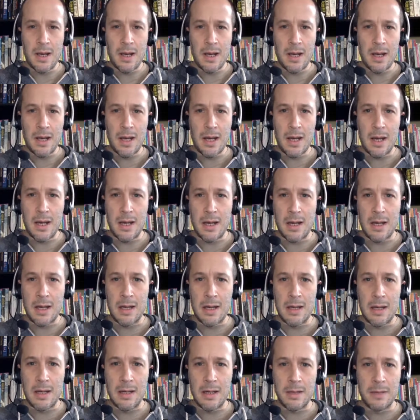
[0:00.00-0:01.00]

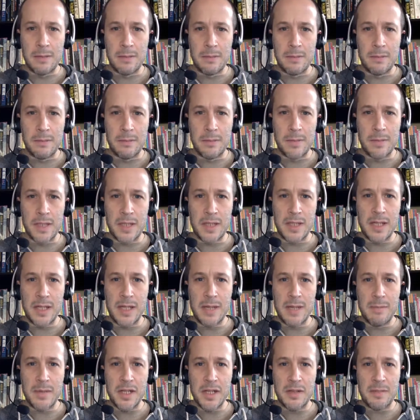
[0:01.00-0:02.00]
Let's see.
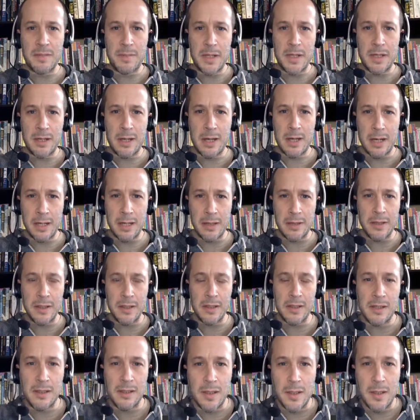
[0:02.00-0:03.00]
It must be not in the
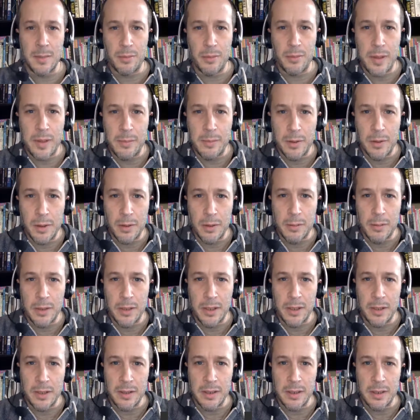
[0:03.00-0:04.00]
SLIP repo, but
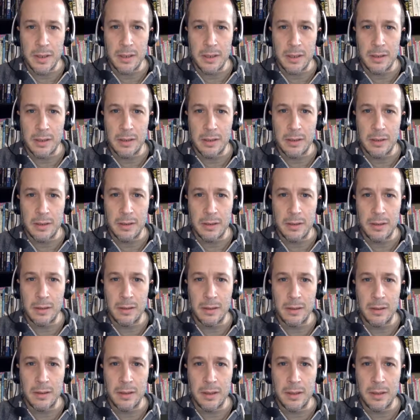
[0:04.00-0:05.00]
in
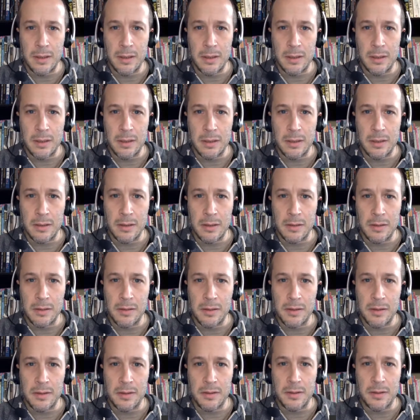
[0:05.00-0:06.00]

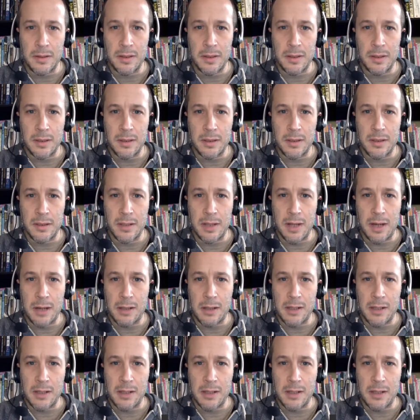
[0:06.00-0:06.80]
the doc